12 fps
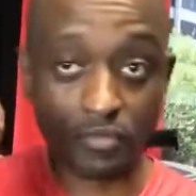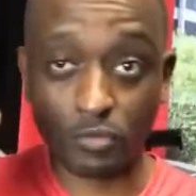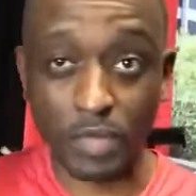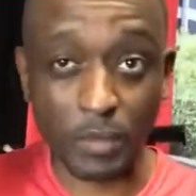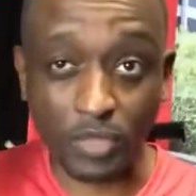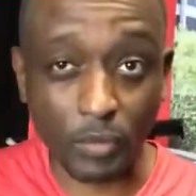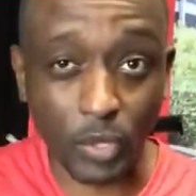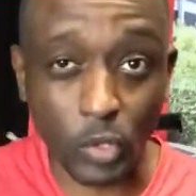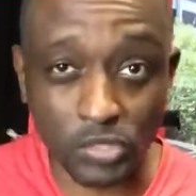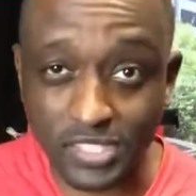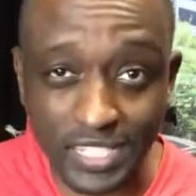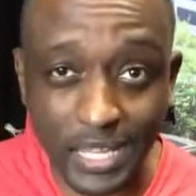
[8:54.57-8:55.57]
people that we call
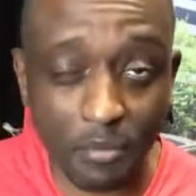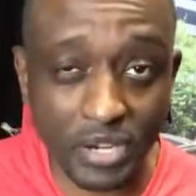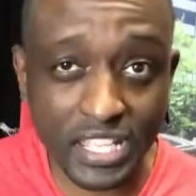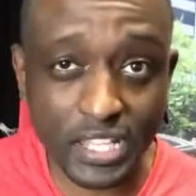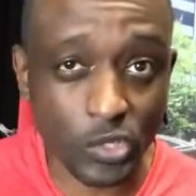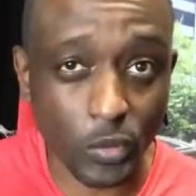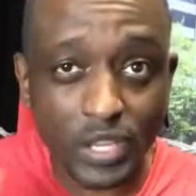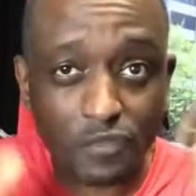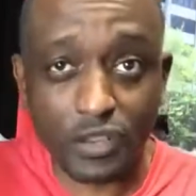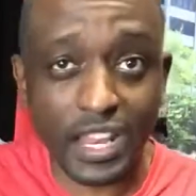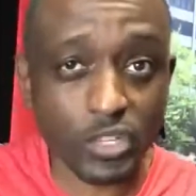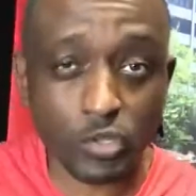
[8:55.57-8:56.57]
celebrities or
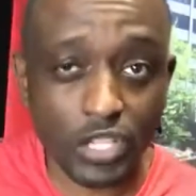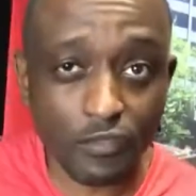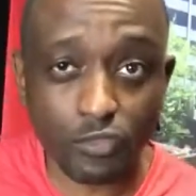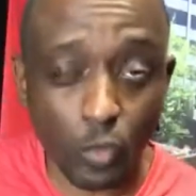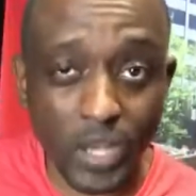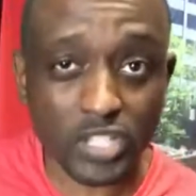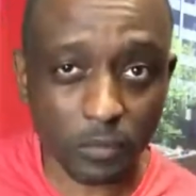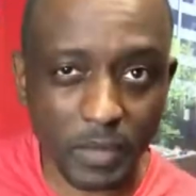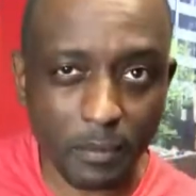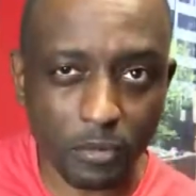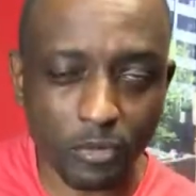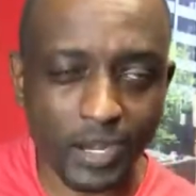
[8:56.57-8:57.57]
influential
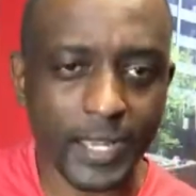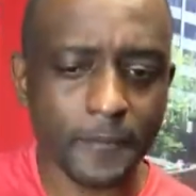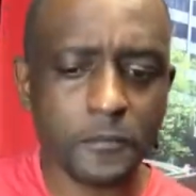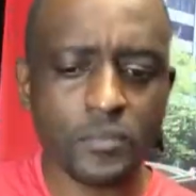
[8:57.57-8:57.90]
people, right?